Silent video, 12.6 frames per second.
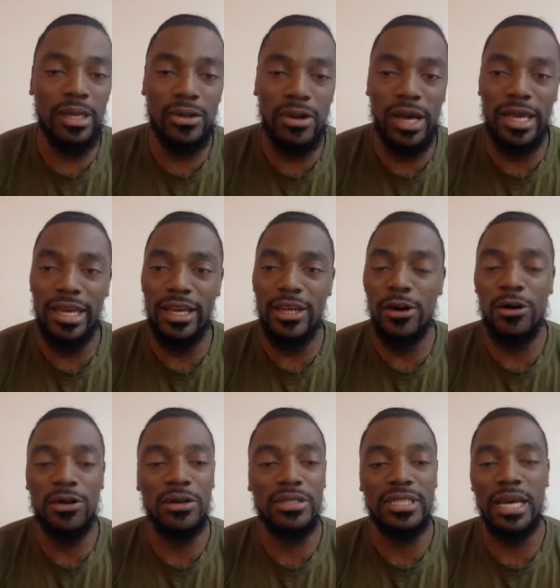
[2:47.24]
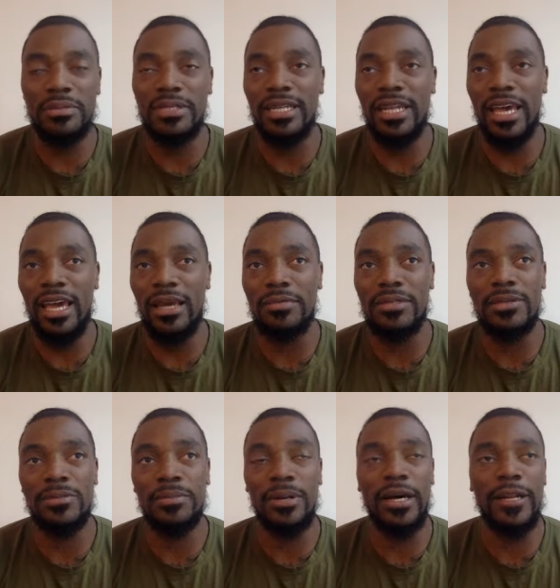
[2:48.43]
you know I get called all types of names,
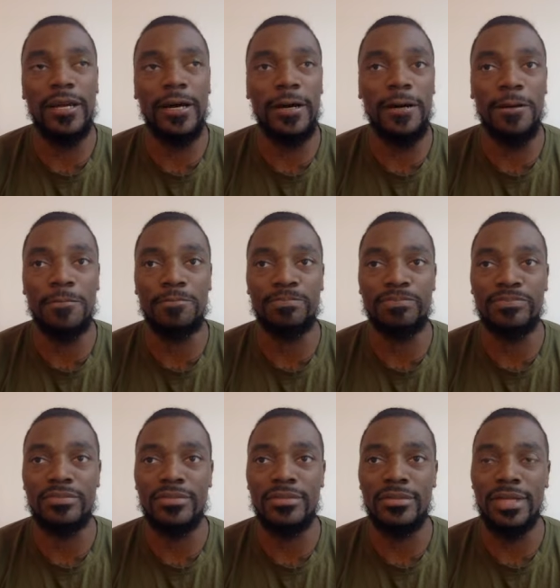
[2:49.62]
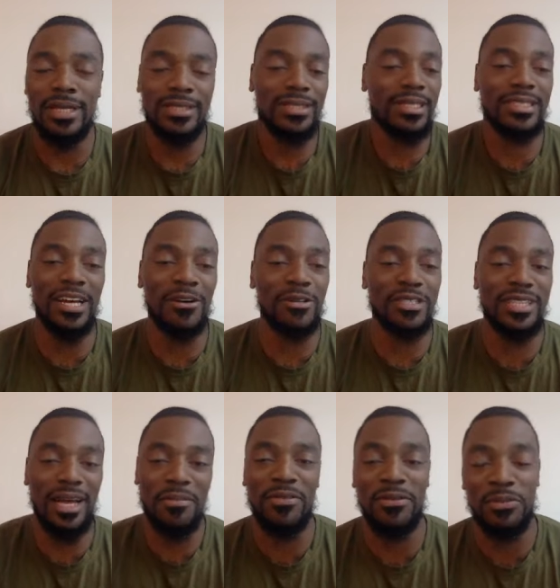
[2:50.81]
but um, it's, it's not gonna
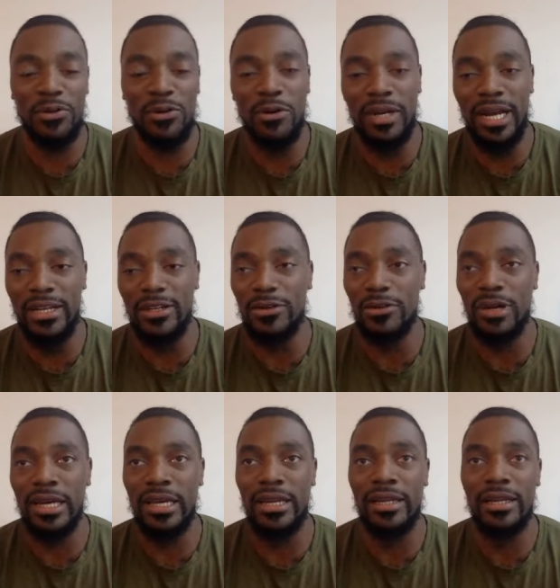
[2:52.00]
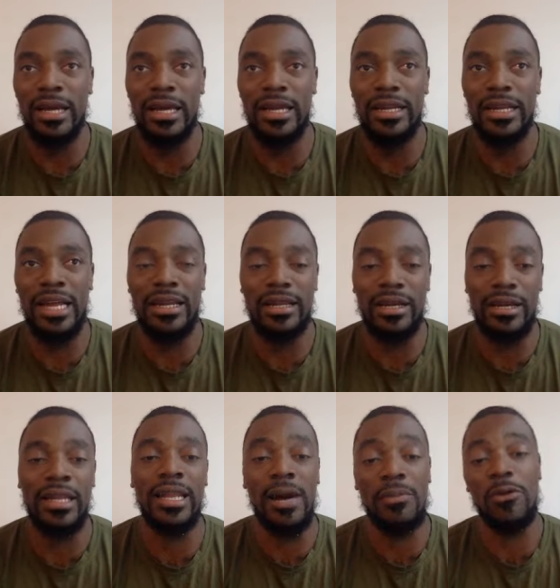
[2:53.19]
stop me from doing what I do. I get a I get a lot of lo-
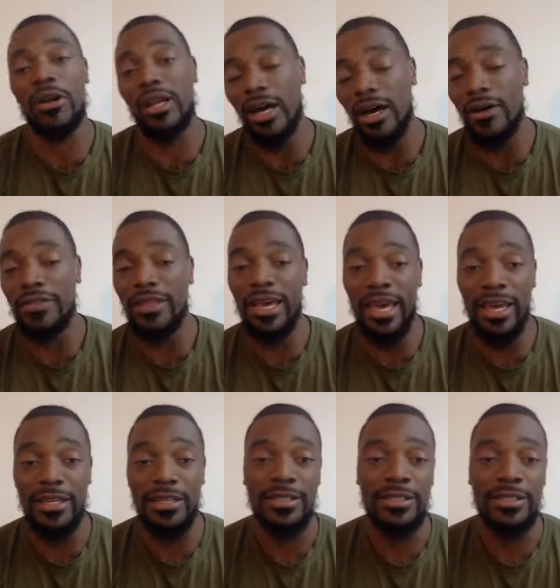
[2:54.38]
a lot more love than yeah.